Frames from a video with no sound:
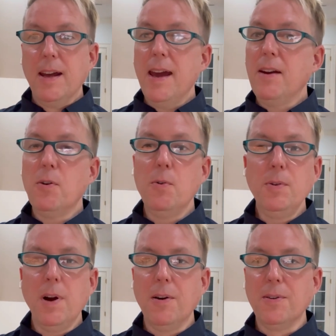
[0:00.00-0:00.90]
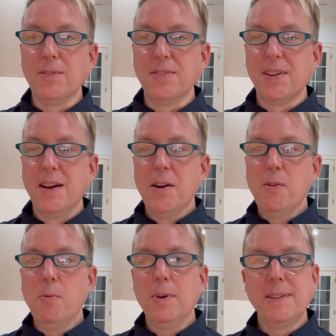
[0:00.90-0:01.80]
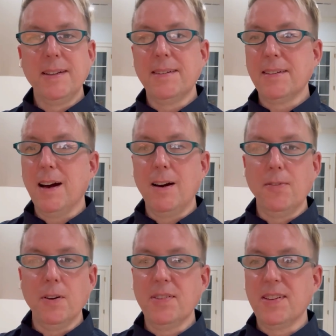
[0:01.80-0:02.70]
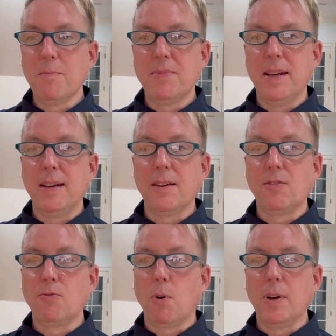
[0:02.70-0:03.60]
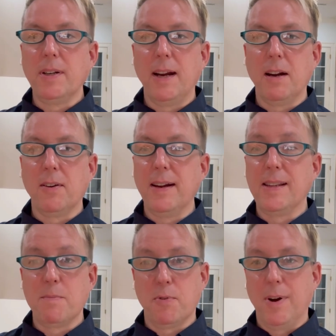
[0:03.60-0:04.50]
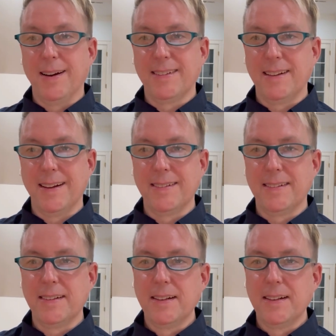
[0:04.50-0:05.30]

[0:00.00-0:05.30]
And who knows, will discover something extraordinary in the process.